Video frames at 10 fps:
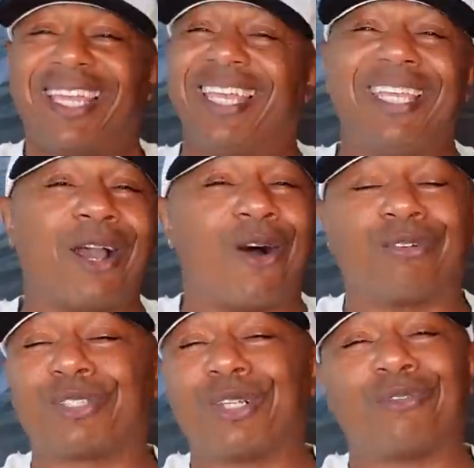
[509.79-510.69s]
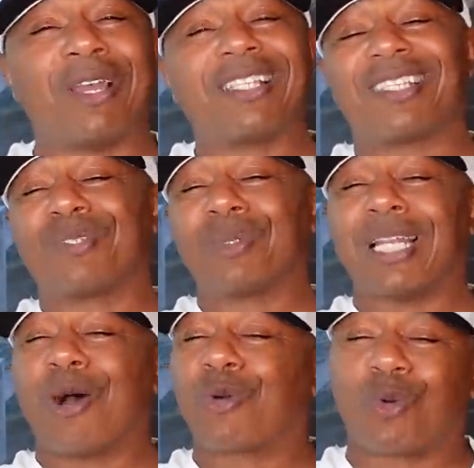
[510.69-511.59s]
and he off to the races
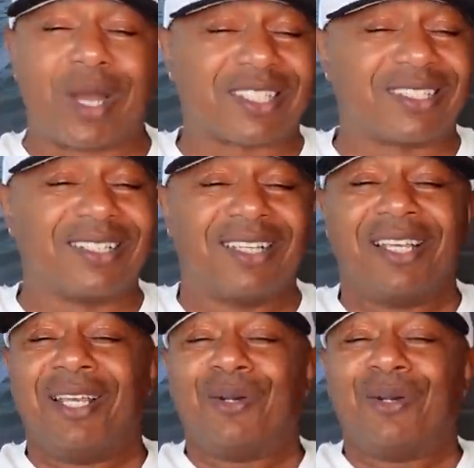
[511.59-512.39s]
without question,